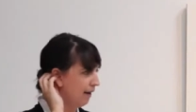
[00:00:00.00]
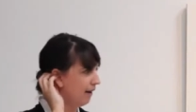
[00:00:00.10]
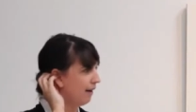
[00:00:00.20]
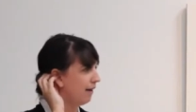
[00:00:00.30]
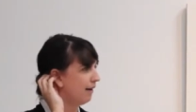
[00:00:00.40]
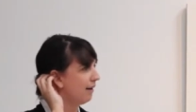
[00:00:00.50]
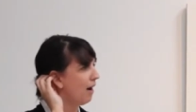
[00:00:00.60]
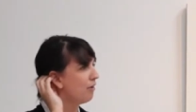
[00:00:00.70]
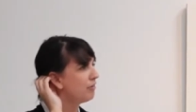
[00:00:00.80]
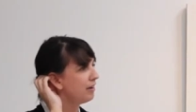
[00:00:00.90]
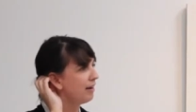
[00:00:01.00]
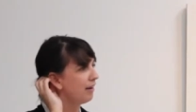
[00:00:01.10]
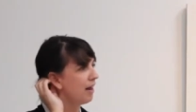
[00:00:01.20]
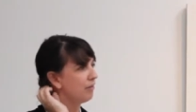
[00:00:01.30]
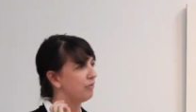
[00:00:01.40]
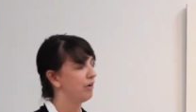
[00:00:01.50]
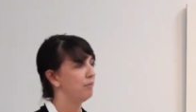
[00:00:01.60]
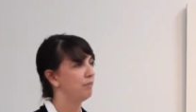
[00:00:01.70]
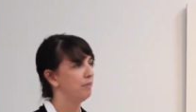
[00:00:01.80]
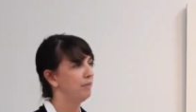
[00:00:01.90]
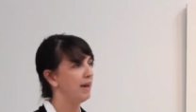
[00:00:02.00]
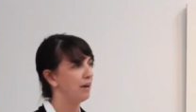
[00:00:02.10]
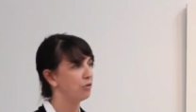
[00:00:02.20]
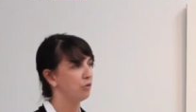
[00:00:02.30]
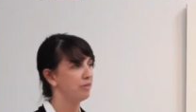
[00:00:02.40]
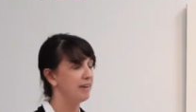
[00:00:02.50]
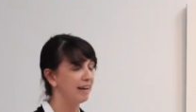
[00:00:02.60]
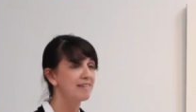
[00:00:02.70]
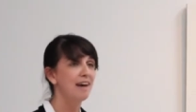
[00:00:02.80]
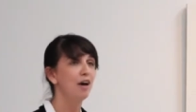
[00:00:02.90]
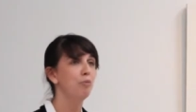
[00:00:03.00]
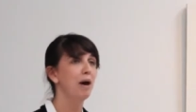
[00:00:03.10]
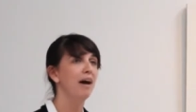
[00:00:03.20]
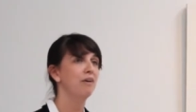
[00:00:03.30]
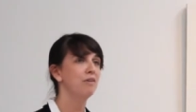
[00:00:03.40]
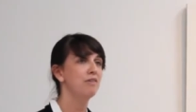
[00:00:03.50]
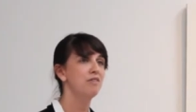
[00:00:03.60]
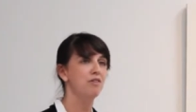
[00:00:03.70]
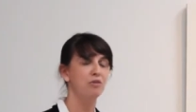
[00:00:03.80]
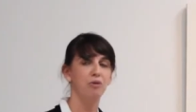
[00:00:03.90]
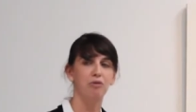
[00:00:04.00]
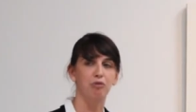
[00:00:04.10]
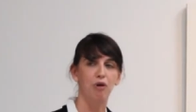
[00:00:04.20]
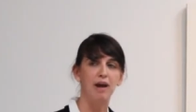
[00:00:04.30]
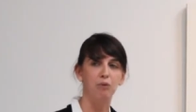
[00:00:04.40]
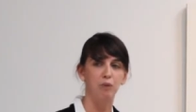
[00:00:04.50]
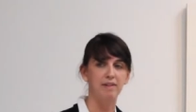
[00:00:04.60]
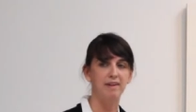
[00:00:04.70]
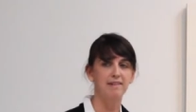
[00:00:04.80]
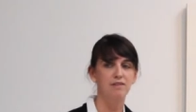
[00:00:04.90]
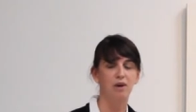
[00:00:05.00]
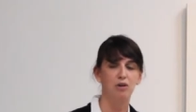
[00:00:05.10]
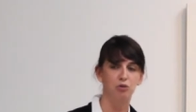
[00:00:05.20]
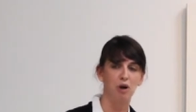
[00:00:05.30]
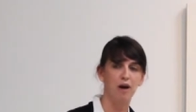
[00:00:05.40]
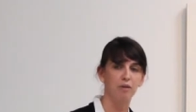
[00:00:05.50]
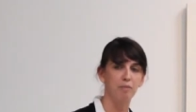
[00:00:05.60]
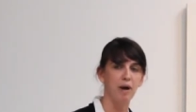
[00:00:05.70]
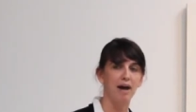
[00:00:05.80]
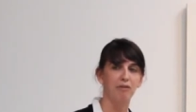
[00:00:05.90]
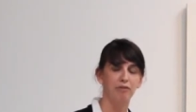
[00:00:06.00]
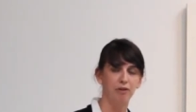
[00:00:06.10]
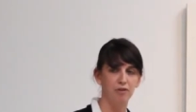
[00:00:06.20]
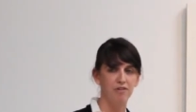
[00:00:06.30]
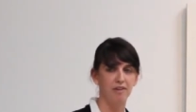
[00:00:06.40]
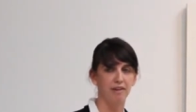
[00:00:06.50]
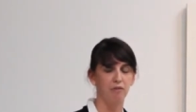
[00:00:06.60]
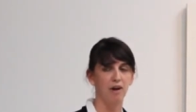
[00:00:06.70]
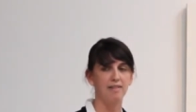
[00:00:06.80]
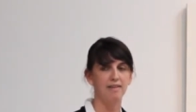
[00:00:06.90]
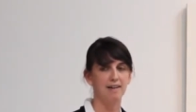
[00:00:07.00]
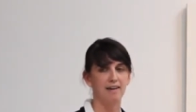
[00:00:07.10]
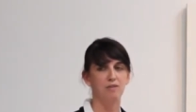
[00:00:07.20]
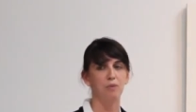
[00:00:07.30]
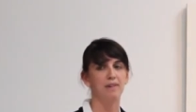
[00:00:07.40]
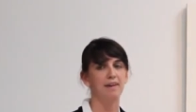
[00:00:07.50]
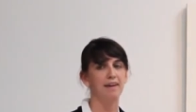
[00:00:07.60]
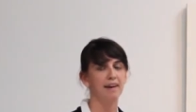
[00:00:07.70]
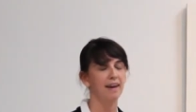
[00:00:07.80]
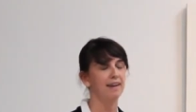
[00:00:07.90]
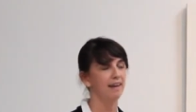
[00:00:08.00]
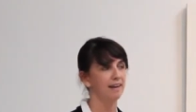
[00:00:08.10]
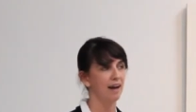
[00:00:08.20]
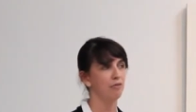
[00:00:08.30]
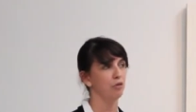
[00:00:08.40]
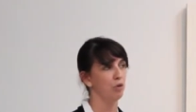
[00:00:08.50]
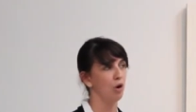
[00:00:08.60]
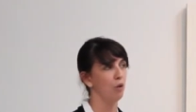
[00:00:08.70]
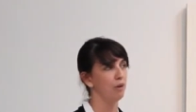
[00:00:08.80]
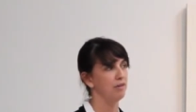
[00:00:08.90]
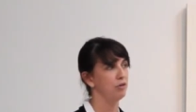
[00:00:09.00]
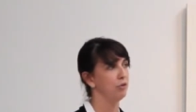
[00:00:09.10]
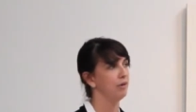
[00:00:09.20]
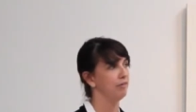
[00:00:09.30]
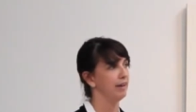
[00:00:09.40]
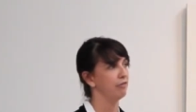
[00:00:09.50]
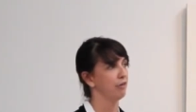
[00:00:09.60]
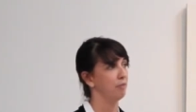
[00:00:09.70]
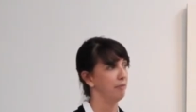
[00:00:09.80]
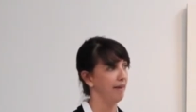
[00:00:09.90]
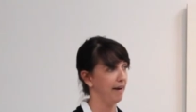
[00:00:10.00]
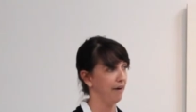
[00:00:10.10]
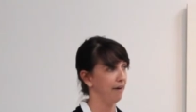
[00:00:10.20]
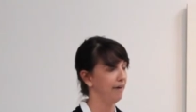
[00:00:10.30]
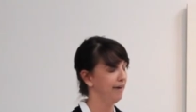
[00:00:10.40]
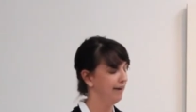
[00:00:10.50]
often a lot of natural textile patterns to sort of write within. So I'd draw out the pattern first and then write the text within it, and they'd kind of grow intuitively from there.